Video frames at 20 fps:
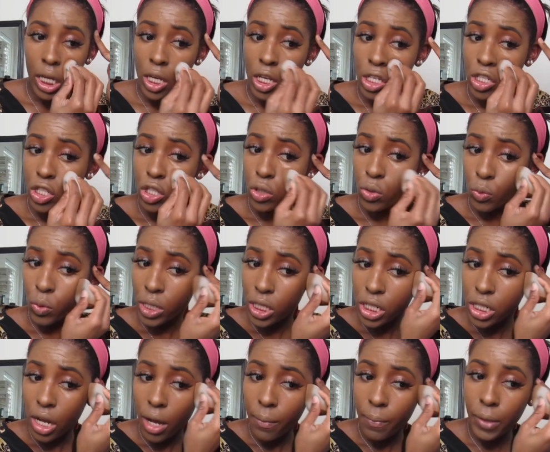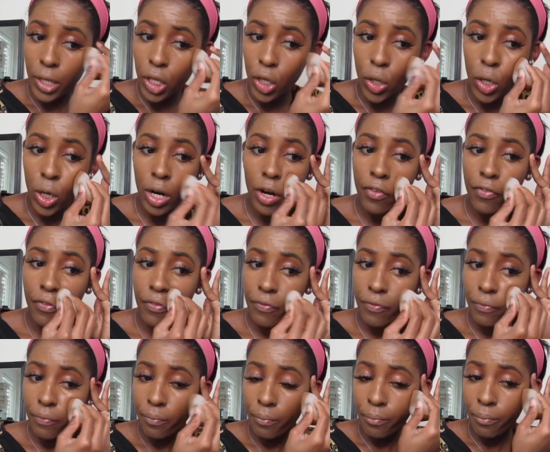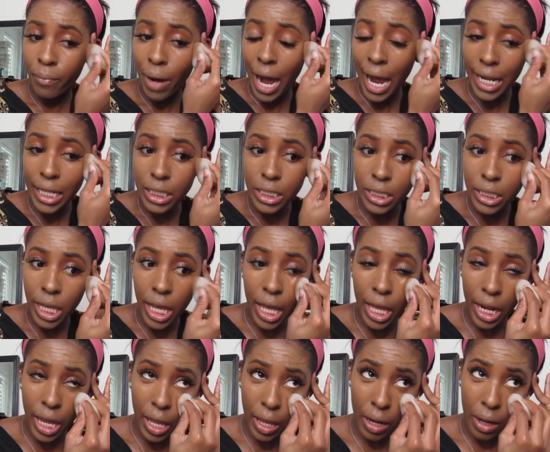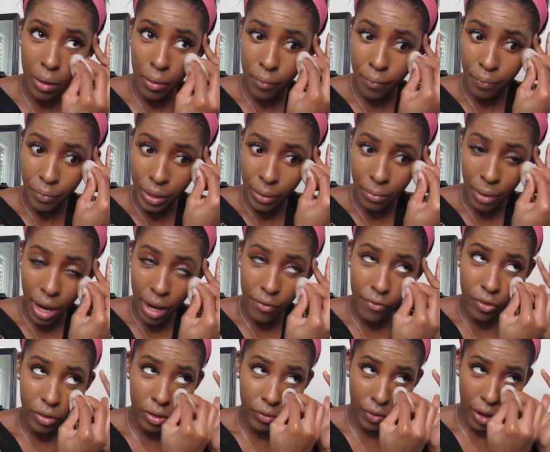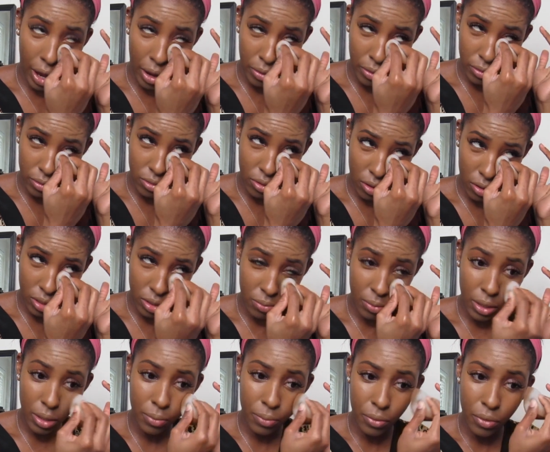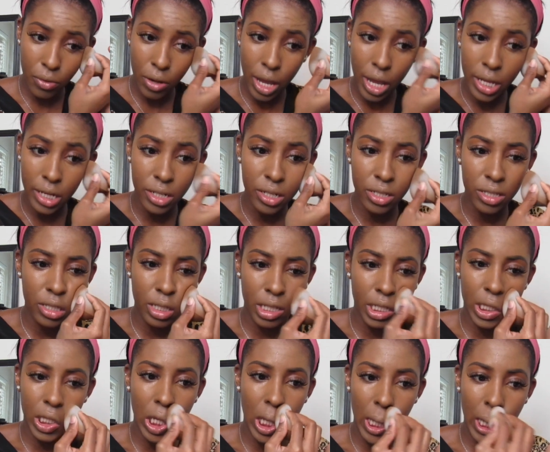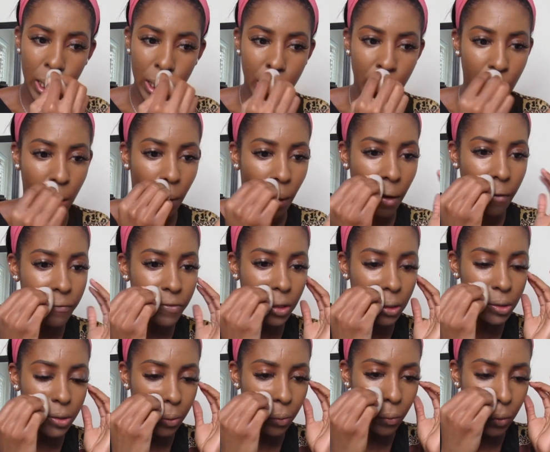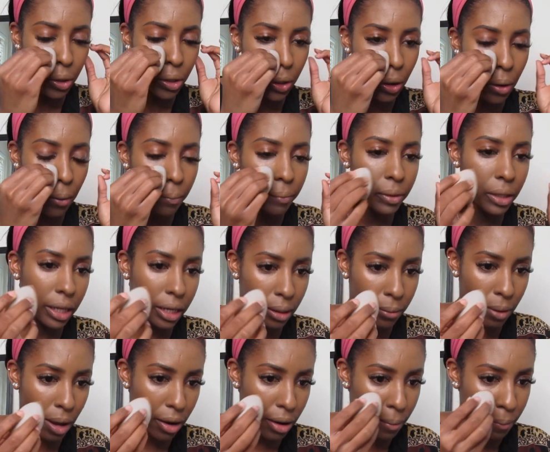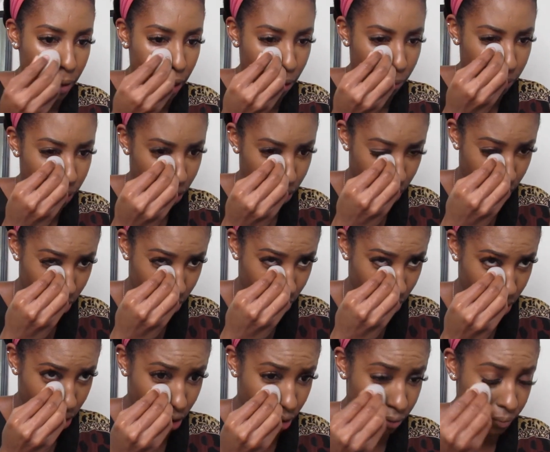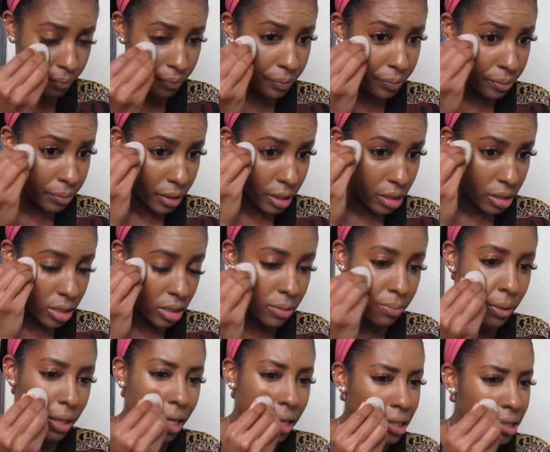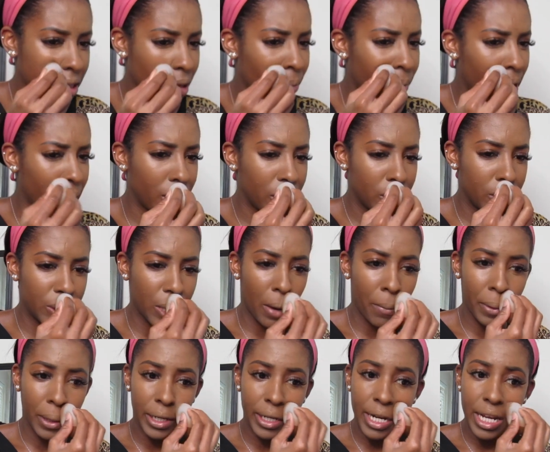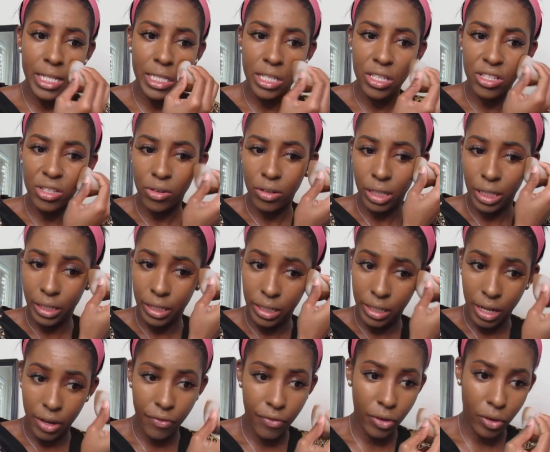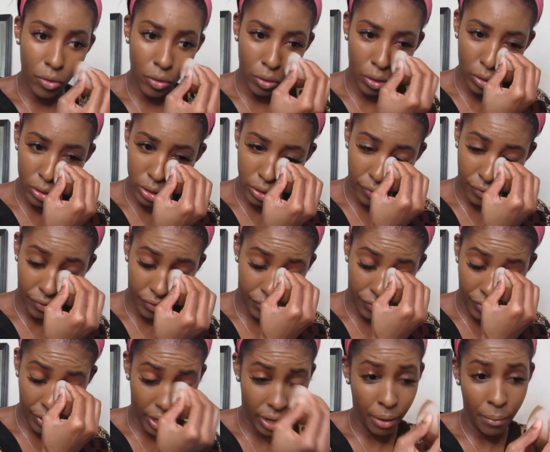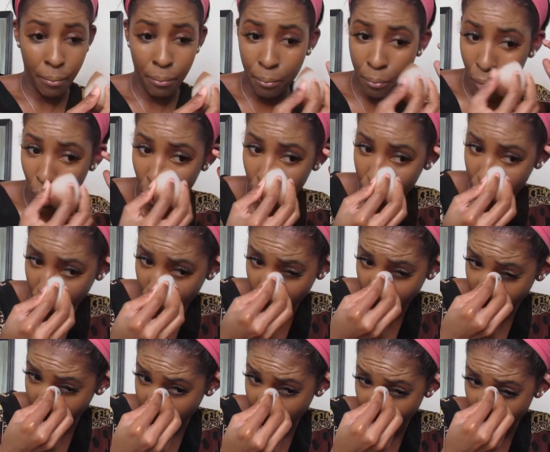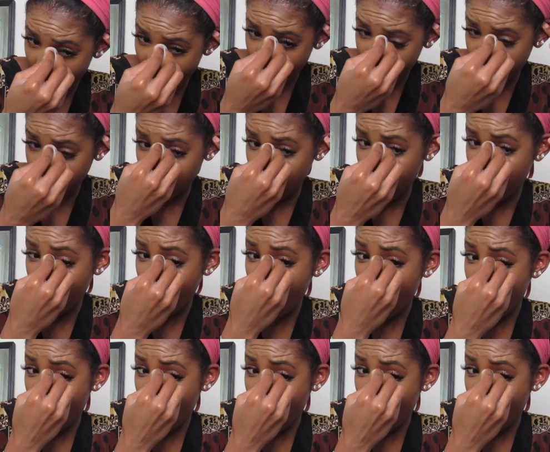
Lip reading: switch up your mindset and be mindful of how you talk to people and just the things in life that you want to complain about and make a big deal, and just making somebody's job unnecessarily difficult because you're freaking bored or unhappy,